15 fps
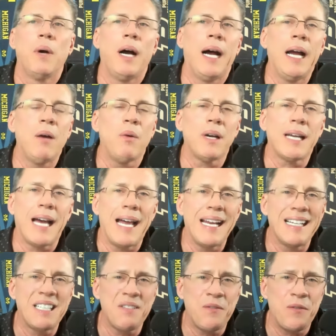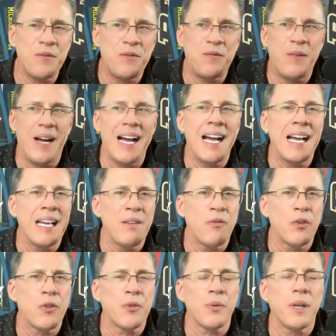Iowa got it to
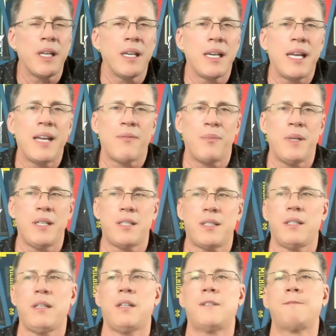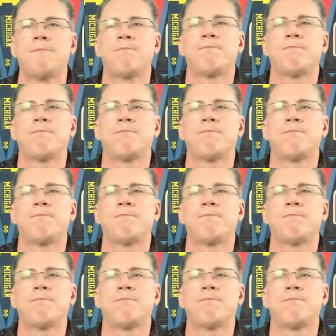5 with 3.5 minutes to go.